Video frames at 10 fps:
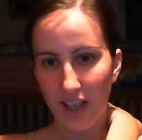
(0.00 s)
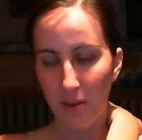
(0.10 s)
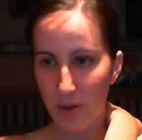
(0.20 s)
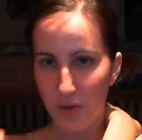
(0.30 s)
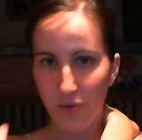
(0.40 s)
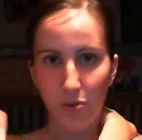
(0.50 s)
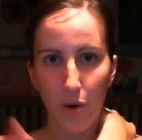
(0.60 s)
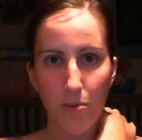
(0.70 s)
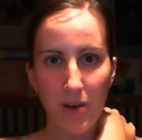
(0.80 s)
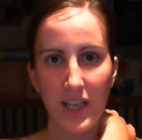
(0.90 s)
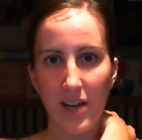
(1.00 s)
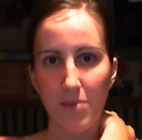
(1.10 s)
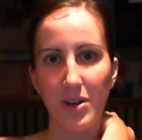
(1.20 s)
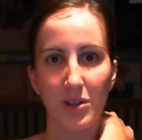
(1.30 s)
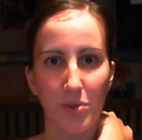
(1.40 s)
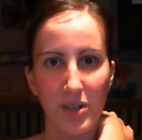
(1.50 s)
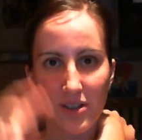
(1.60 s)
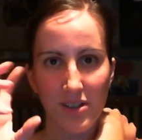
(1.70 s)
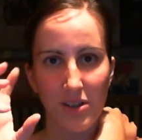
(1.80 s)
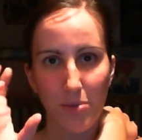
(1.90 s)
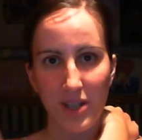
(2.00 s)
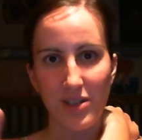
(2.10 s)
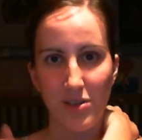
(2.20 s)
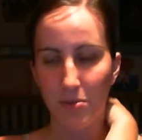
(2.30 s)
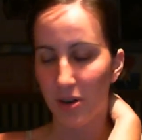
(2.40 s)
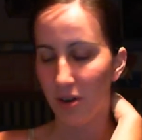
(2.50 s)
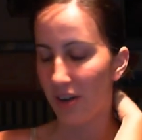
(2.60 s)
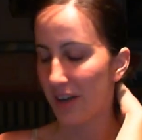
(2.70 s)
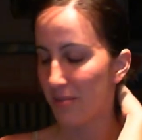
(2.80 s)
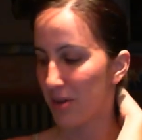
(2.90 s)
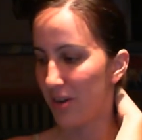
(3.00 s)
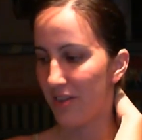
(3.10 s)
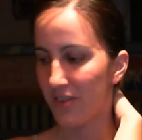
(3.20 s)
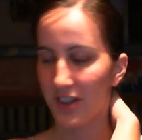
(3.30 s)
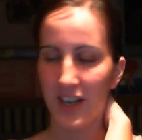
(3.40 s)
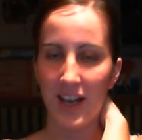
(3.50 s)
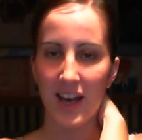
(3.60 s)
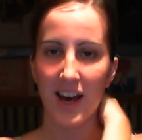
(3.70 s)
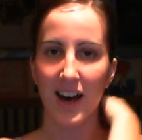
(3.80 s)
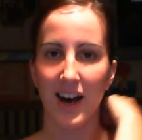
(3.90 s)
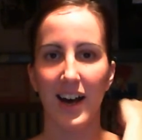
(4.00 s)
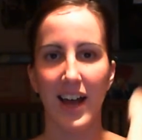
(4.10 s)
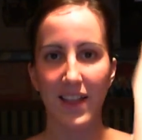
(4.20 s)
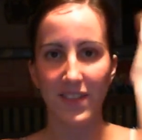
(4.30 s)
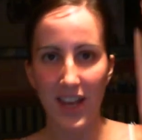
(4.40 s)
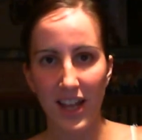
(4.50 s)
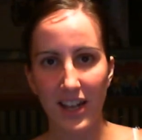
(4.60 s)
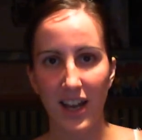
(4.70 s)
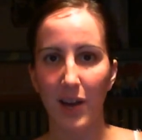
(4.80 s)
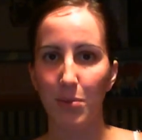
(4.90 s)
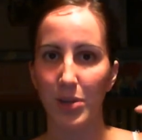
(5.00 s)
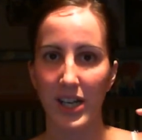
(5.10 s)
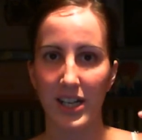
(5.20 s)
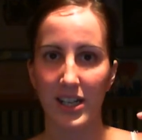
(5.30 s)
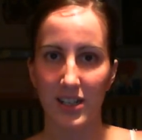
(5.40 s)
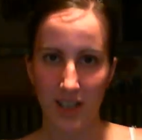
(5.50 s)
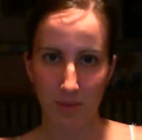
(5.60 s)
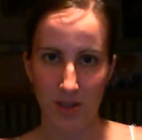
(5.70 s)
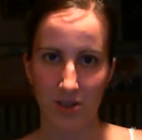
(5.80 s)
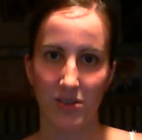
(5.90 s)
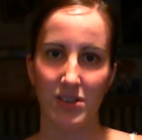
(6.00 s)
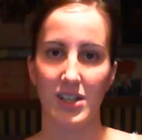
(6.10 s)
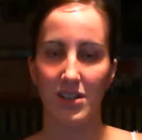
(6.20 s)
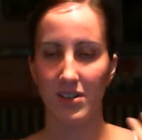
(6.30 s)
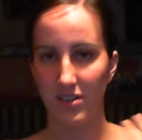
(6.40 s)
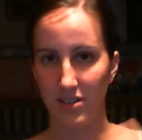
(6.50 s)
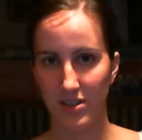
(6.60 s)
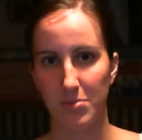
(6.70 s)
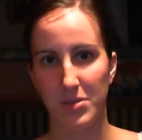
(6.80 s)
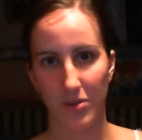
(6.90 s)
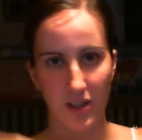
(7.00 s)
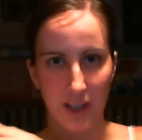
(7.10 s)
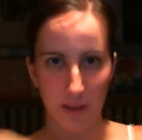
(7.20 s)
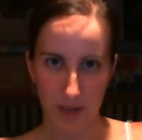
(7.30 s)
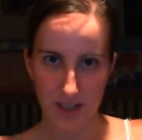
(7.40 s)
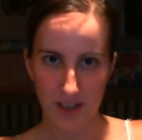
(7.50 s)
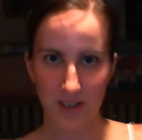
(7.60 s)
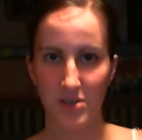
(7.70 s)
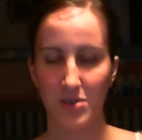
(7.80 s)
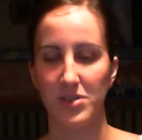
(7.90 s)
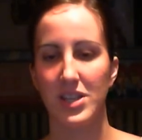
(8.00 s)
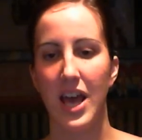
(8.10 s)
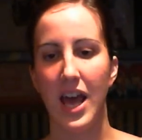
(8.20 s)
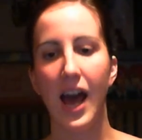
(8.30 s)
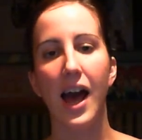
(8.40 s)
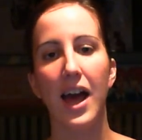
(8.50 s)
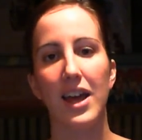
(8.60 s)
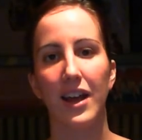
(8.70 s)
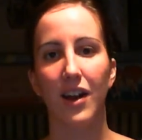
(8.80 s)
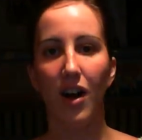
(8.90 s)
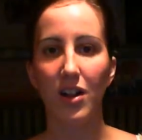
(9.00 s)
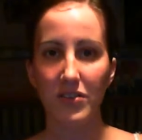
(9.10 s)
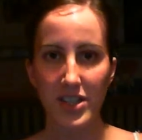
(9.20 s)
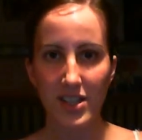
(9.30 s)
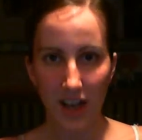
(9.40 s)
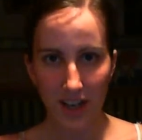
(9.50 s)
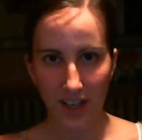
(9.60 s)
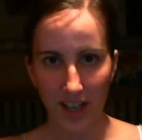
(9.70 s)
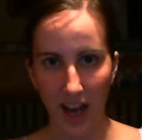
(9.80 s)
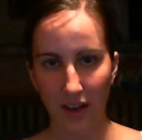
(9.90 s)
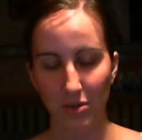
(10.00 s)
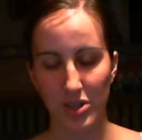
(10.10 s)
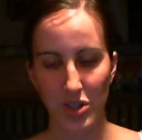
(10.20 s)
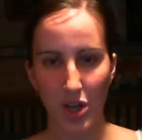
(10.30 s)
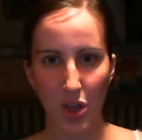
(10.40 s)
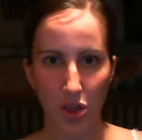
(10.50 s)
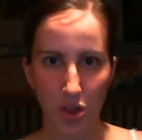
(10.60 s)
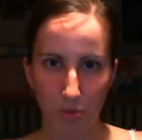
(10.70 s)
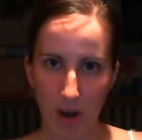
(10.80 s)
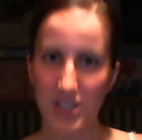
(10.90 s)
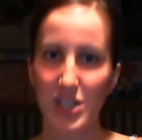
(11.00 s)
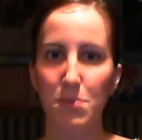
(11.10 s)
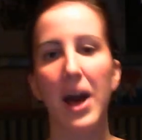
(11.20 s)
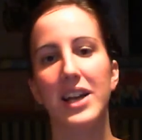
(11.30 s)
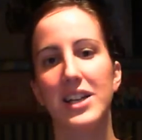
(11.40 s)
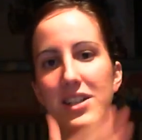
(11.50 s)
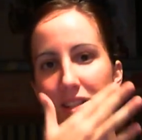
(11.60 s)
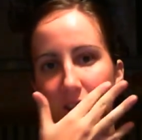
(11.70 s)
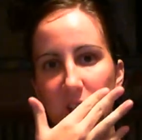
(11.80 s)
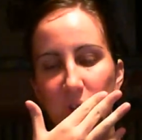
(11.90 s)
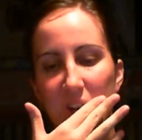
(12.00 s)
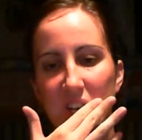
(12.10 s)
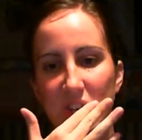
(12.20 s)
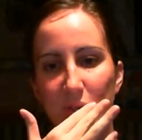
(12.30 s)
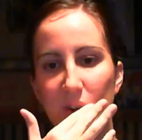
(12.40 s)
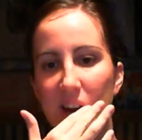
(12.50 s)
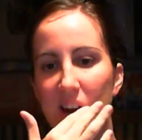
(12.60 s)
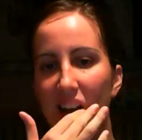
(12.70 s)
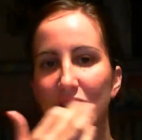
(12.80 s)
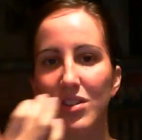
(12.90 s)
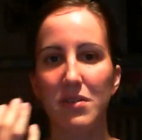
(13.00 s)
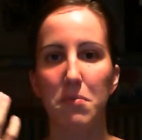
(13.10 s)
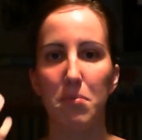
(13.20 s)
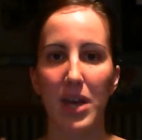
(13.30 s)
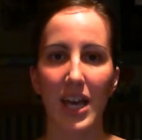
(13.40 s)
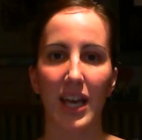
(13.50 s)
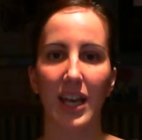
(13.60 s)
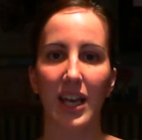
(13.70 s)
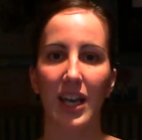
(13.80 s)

I'm gonna throw my camera out the window because it's being super annoying, but whatever. And then I played Demon Souls, and subsequently I played Dark Souls. And all of a sudden, I was thrust back into this situation where I couldn't pick